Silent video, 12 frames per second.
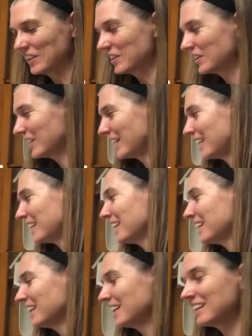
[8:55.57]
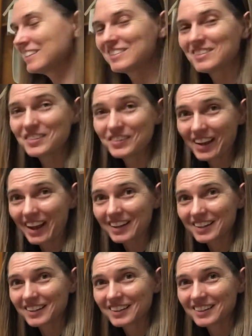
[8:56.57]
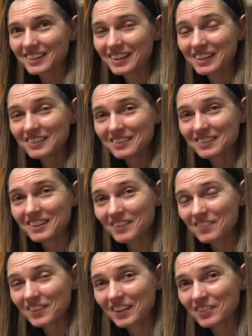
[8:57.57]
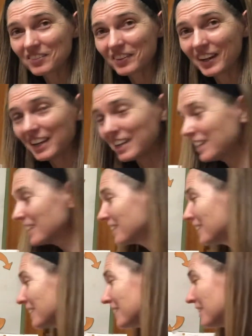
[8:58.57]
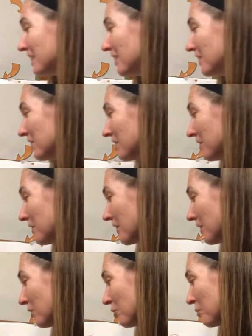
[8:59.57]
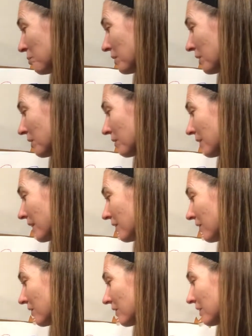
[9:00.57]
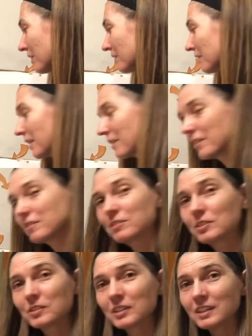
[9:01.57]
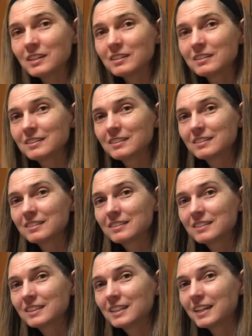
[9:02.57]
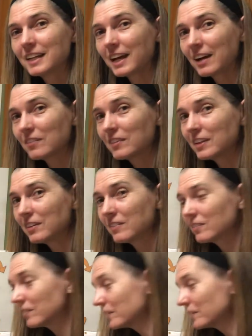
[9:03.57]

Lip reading: Good. Let's check and see if that's right. So first we put our red circle around the 4. And how many